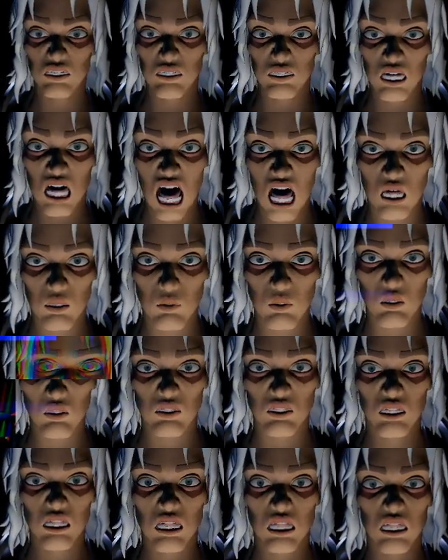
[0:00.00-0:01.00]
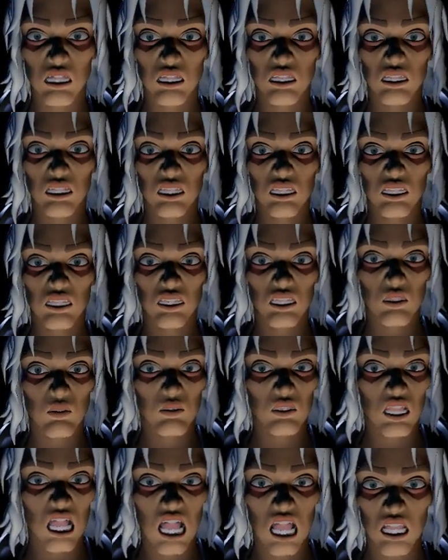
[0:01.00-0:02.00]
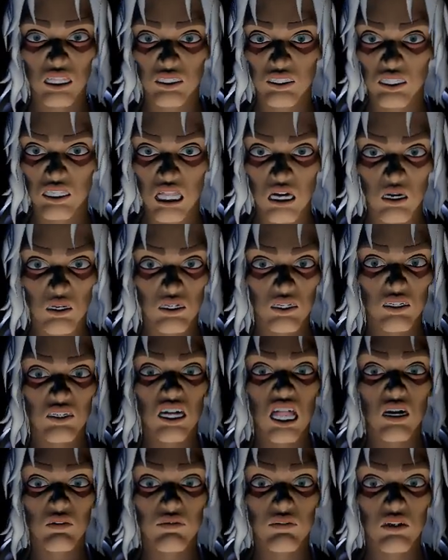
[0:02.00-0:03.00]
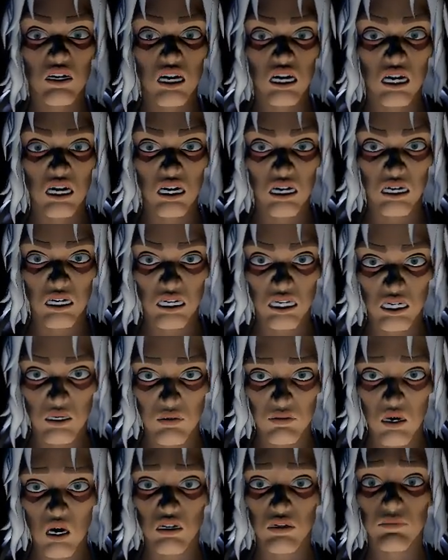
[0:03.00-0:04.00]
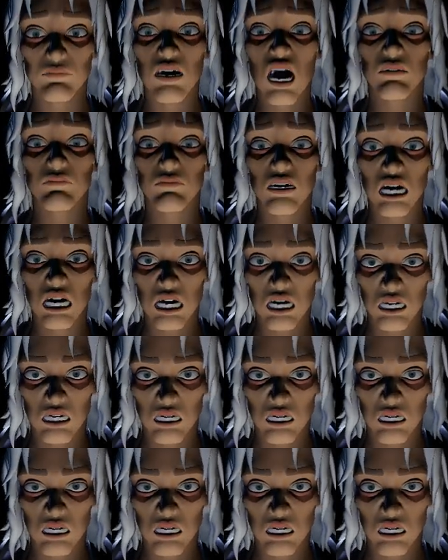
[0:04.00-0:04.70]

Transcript: Darren, you can't kill yourself. You've got a puppy.